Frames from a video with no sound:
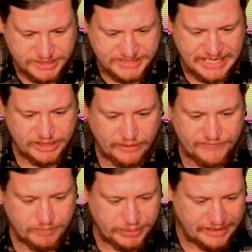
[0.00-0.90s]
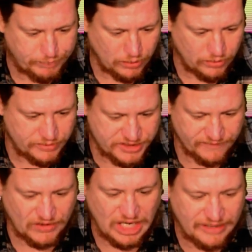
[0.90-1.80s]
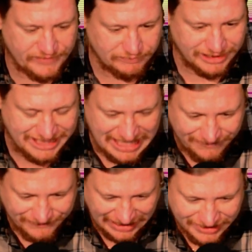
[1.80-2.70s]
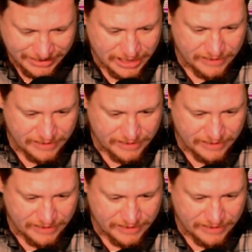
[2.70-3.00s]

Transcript: percent of the people survive and recover,